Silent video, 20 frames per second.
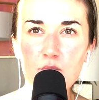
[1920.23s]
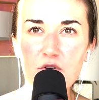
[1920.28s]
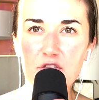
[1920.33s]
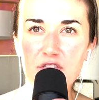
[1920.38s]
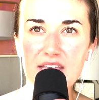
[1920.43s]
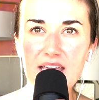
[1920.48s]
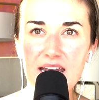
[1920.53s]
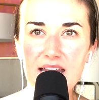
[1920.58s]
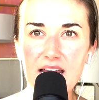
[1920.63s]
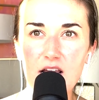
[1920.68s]
with
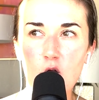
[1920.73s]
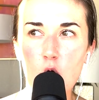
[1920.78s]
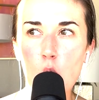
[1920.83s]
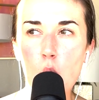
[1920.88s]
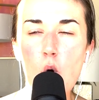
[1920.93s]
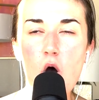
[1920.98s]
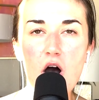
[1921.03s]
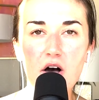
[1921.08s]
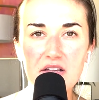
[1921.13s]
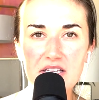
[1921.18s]
getting
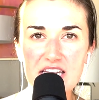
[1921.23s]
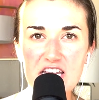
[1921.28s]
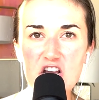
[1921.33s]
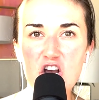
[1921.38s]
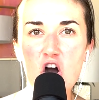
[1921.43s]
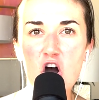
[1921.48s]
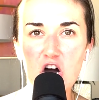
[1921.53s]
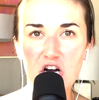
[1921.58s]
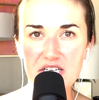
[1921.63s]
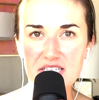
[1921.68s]
quality
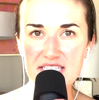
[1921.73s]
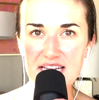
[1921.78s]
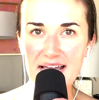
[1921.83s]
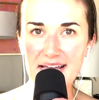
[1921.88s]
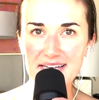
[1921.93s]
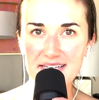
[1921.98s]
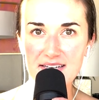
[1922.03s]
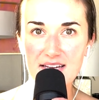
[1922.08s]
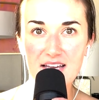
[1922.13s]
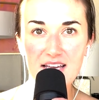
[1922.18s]

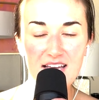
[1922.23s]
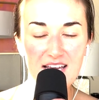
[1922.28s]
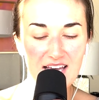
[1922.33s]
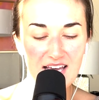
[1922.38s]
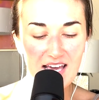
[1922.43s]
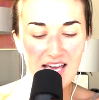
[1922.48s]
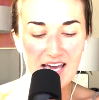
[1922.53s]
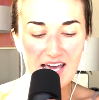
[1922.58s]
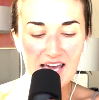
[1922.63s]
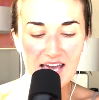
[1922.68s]
content.
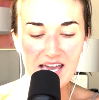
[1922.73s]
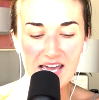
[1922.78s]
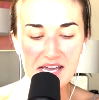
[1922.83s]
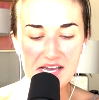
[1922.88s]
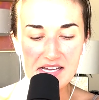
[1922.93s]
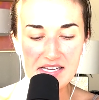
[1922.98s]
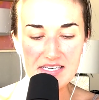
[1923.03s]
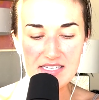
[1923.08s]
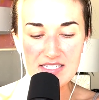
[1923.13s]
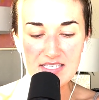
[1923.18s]

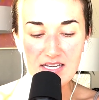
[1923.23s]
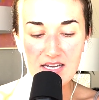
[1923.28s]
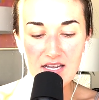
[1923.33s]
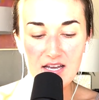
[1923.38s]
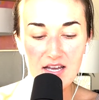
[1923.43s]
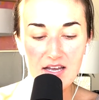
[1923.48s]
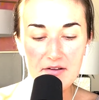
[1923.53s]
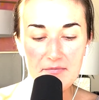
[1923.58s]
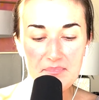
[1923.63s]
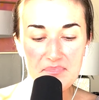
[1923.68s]
And
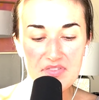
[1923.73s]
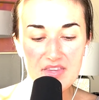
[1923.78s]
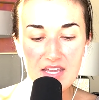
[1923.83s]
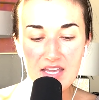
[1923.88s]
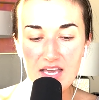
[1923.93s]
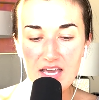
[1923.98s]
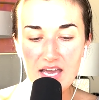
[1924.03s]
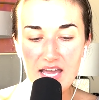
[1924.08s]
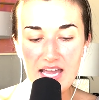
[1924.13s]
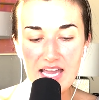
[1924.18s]

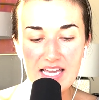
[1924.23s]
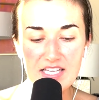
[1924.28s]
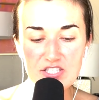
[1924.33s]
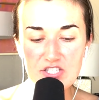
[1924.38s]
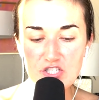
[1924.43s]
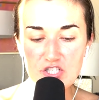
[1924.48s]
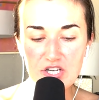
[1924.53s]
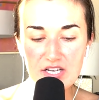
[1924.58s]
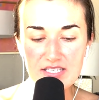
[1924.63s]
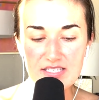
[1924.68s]

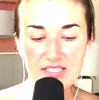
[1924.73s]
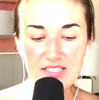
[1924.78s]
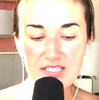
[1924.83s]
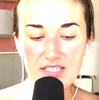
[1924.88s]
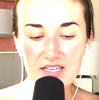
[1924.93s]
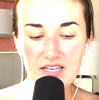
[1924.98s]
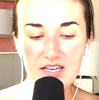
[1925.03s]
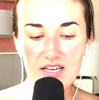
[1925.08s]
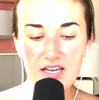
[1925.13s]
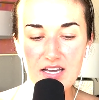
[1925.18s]
it's just
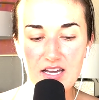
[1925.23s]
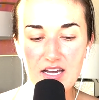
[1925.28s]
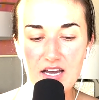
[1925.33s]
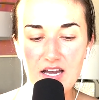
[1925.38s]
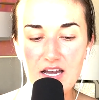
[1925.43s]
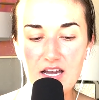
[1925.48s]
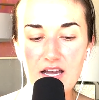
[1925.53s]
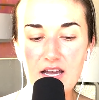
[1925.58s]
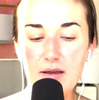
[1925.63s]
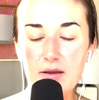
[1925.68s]

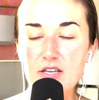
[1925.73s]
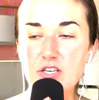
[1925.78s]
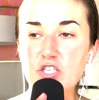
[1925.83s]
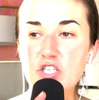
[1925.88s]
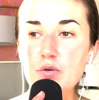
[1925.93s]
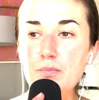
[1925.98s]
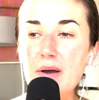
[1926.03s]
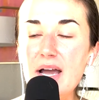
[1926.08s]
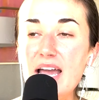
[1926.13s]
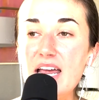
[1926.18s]

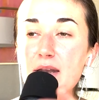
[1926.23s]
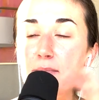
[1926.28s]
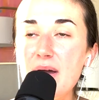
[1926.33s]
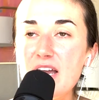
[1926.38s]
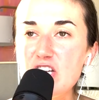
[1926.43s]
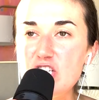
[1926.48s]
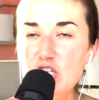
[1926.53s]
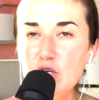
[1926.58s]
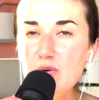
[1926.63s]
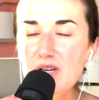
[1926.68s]
by
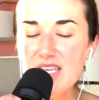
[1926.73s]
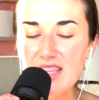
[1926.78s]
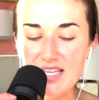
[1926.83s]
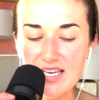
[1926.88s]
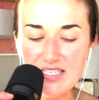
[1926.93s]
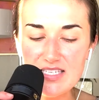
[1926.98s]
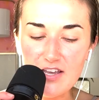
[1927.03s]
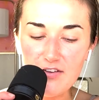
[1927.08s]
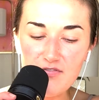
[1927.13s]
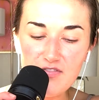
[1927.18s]
doing
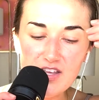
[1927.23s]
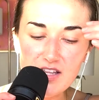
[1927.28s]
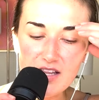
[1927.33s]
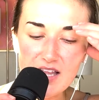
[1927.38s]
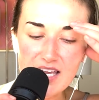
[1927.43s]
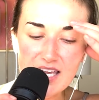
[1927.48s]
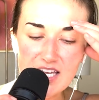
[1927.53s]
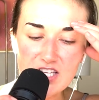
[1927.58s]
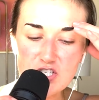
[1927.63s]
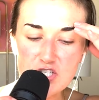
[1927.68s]
this, I feel
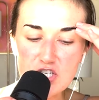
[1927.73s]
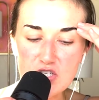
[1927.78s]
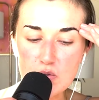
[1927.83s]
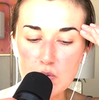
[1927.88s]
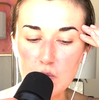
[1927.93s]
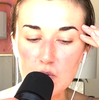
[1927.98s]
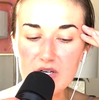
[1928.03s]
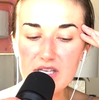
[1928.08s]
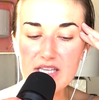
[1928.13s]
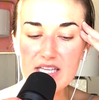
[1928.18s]
like it's just
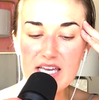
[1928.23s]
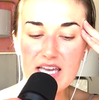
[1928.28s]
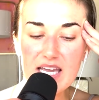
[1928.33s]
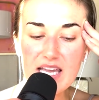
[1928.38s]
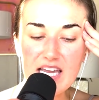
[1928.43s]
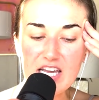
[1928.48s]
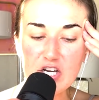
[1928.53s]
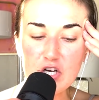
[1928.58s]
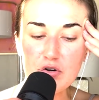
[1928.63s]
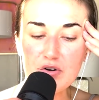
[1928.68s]
really
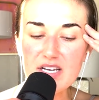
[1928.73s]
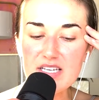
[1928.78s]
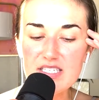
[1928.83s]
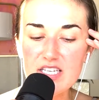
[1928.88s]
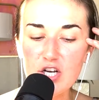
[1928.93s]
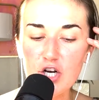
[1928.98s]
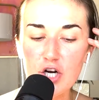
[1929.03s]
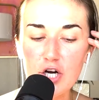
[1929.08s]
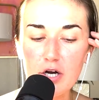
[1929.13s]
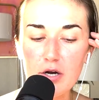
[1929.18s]

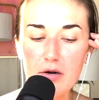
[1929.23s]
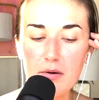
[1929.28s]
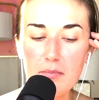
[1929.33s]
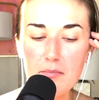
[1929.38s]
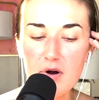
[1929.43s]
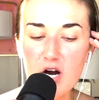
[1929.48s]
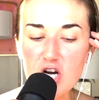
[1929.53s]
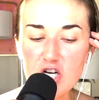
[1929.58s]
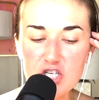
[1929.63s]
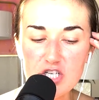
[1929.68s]
increasing her
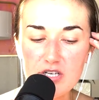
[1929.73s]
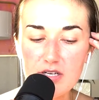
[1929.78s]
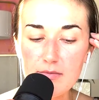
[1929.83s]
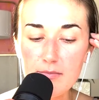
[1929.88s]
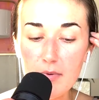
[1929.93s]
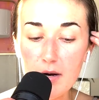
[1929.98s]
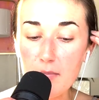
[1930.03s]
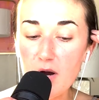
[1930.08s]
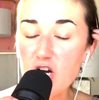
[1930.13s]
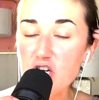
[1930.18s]

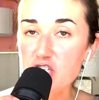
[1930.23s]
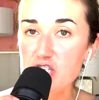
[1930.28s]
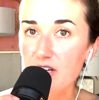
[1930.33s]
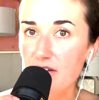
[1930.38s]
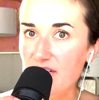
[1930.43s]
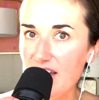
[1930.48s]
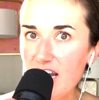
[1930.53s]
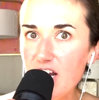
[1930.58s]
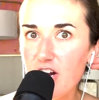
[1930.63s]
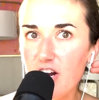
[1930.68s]
margin
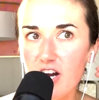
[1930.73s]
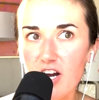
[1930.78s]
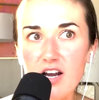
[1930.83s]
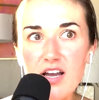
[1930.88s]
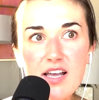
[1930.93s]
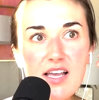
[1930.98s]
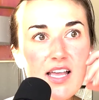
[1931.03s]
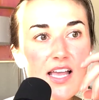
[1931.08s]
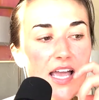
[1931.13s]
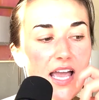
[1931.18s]
of error.
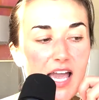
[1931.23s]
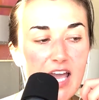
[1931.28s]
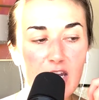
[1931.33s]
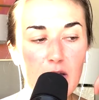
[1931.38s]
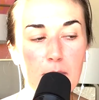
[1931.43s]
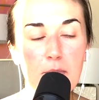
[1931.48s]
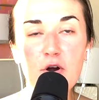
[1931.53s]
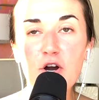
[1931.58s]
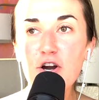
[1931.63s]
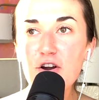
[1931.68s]
And
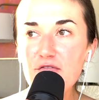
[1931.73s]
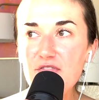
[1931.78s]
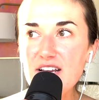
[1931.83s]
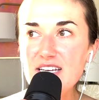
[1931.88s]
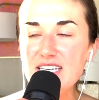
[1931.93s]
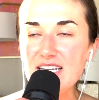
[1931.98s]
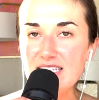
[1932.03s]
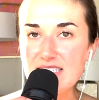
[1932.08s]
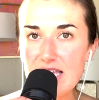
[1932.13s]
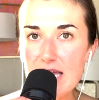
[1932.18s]
a
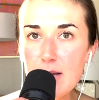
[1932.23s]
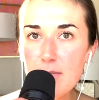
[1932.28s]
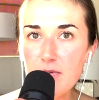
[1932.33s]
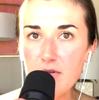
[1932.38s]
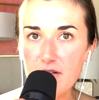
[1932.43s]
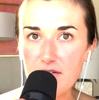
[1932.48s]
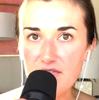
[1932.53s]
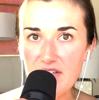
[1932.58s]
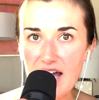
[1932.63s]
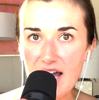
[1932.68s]
perfect
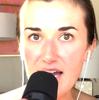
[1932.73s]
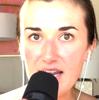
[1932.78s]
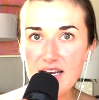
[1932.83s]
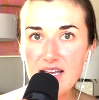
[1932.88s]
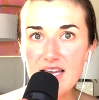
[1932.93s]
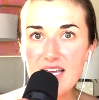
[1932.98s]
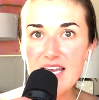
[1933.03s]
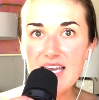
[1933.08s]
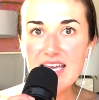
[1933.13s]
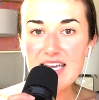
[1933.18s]
example of that
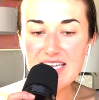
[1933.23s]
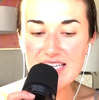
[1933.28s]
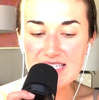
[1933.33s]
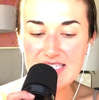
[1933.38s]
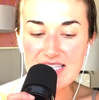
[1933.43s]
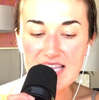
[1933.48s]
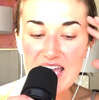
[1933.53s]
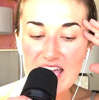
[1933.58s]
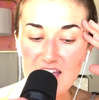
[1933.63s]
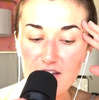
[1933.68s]
is
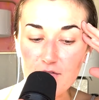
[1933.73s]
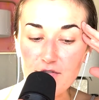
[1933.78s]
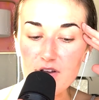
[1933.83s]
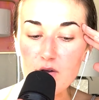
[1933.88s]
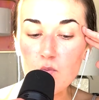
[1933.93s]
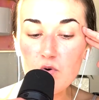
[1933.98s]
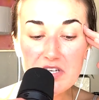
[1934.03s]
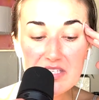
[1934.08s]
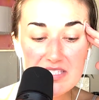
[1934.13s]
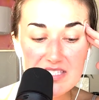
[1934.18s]
the Avery
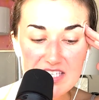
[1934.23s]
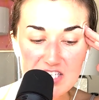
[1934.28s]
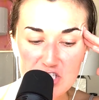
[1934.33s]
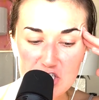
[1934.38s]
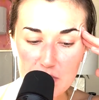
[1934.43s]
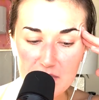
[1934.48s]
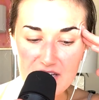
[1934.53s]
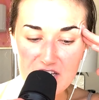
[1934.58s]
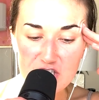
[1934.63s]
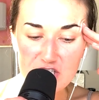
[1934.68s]
Woods
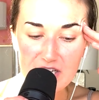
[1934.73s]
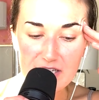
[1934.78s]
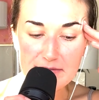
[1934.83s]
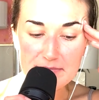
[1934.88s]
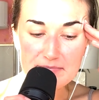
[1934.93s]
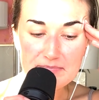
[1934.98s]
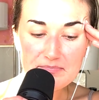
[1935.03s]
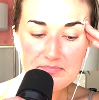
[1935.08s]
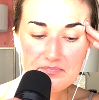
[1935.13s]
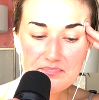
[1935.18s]
situation.